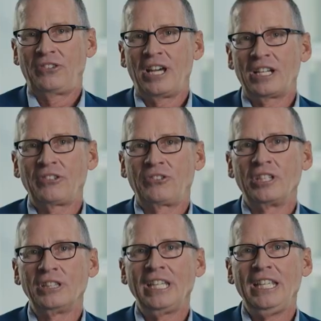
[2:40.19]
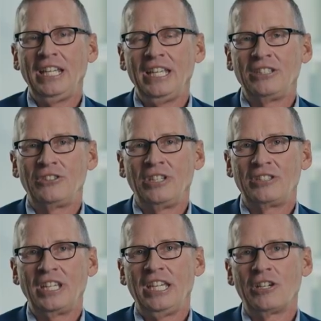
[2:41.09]
taught us to lean in, to,
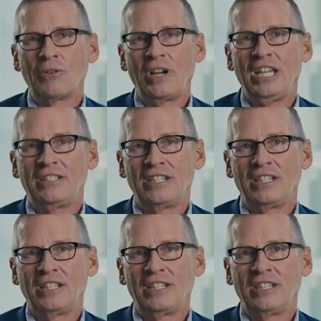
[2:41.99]
to iterate,